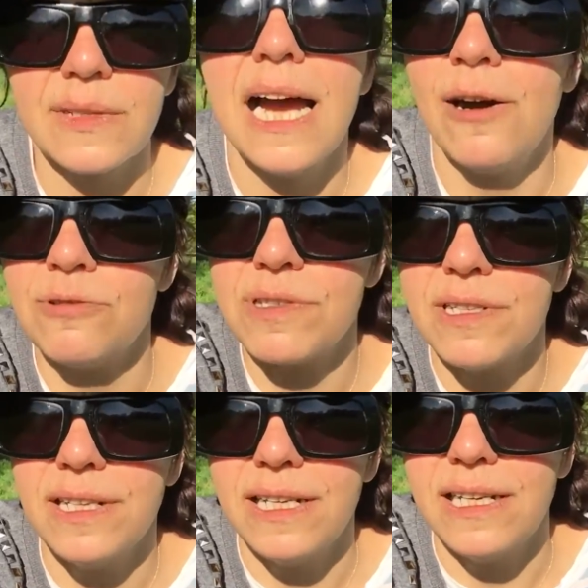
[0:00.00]
house.
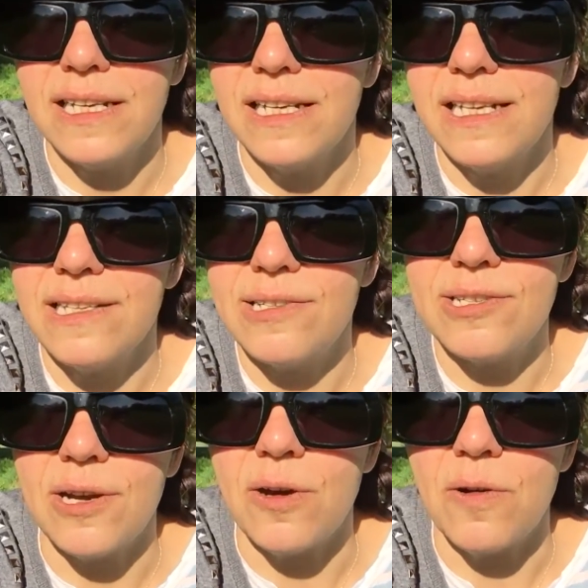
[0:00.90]

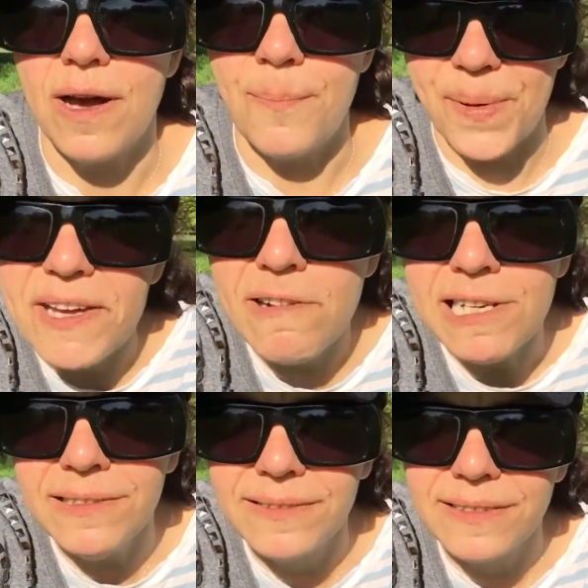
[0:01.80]
So a big
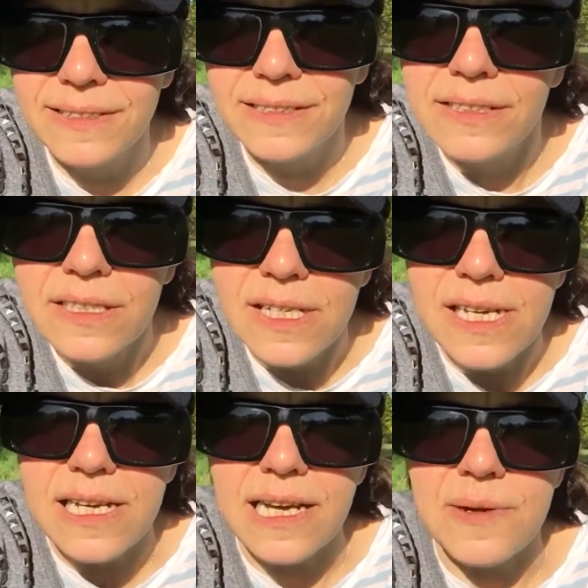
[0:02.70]
one,
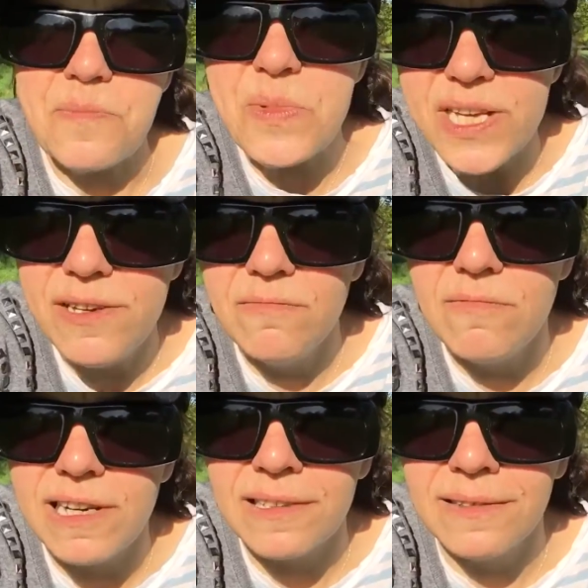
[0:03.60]
a medium
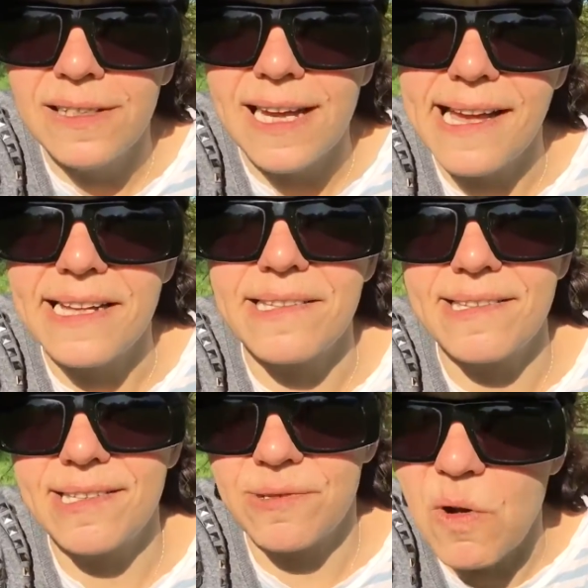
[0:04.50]
one, and
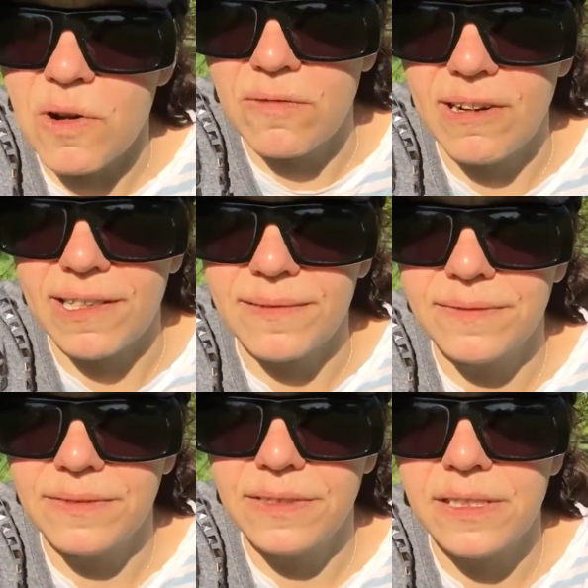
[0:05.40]
small one.
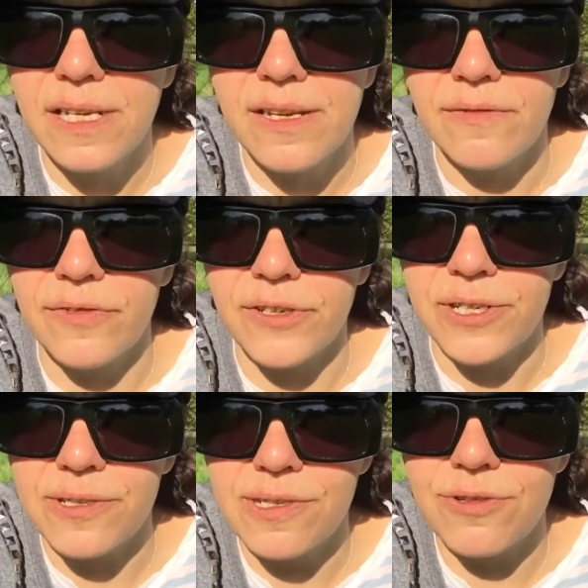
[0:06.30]

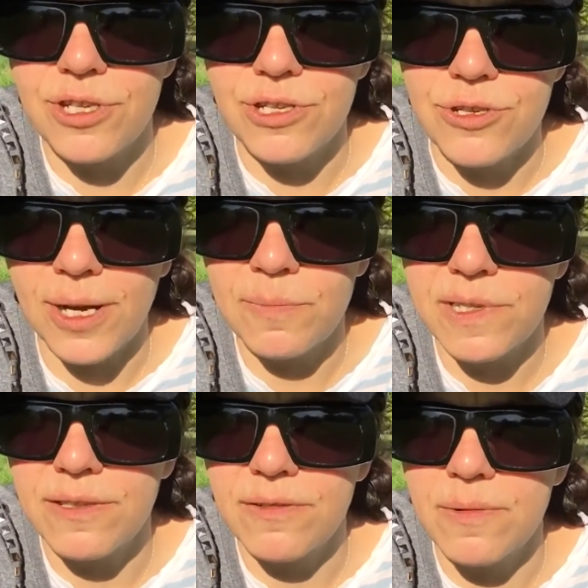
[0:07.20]
First she jumped
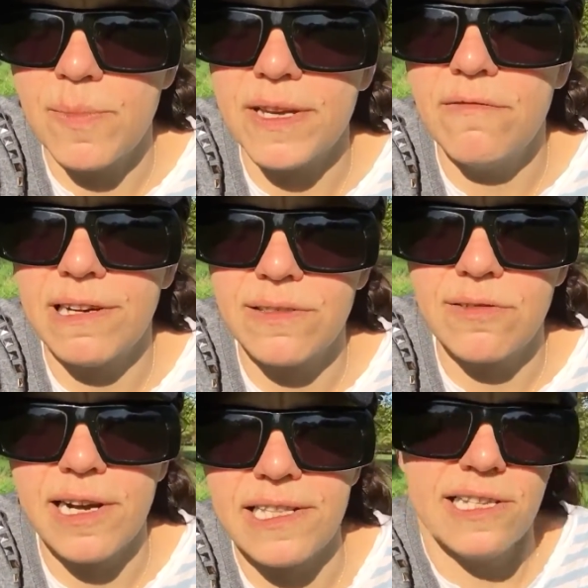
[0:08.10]
into the big one,
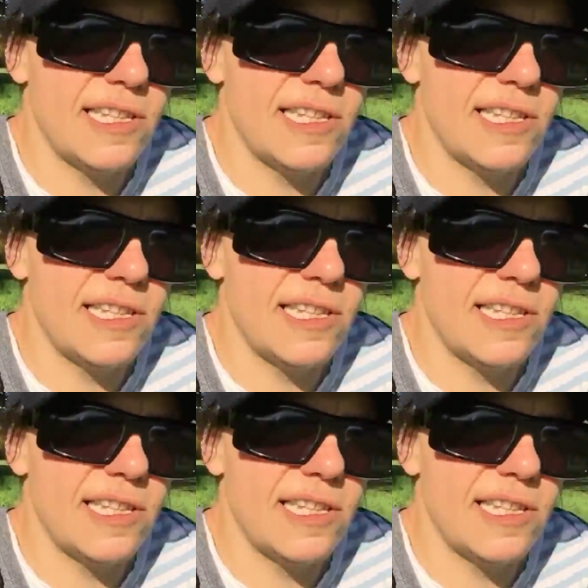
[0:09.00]
tried it,